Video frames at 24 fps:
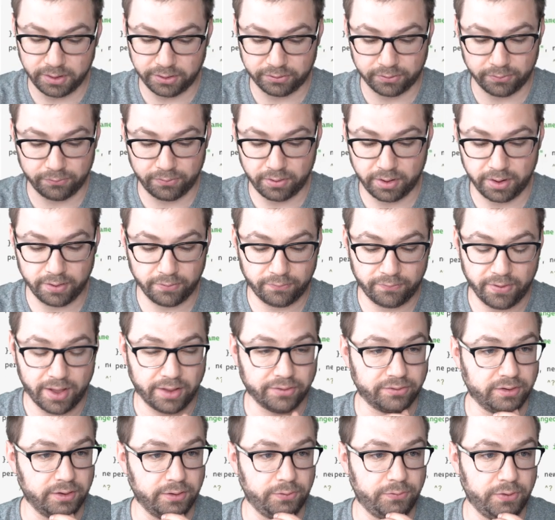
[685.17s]
It's a very
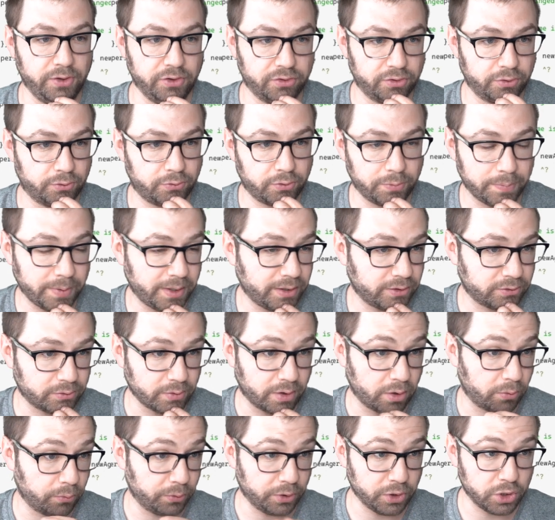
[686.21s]
fancy feature for me, so
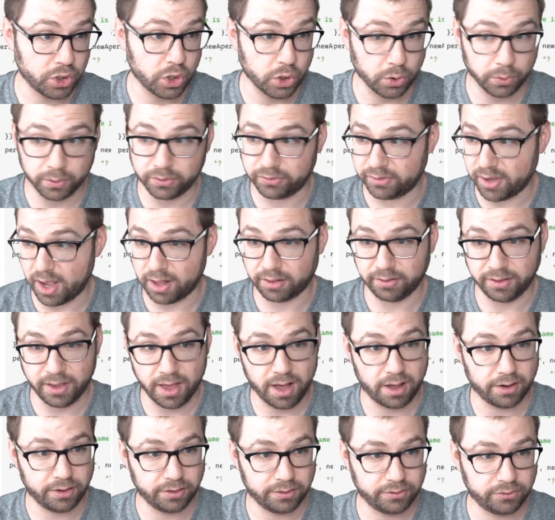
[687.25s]
I don't really know exactly
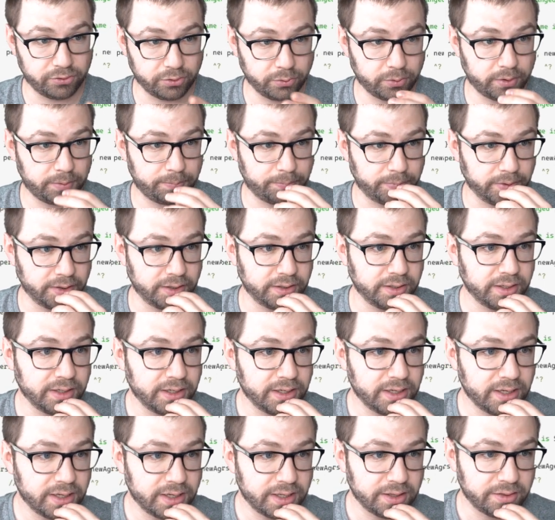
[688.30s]
how to do it, but
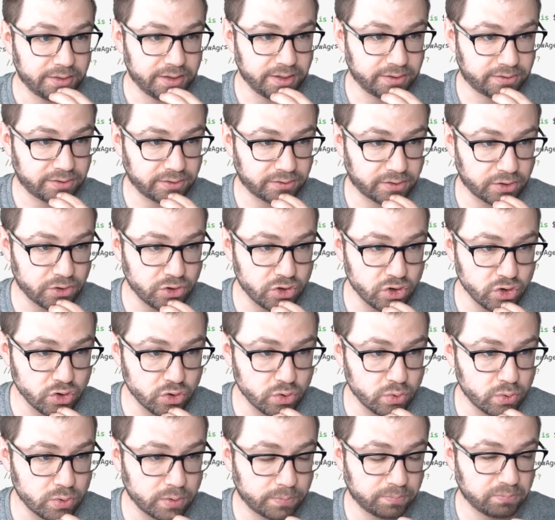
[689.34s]
this is a
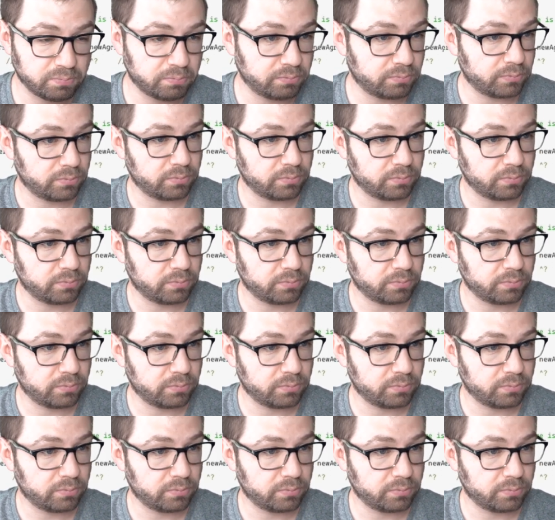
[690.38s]
new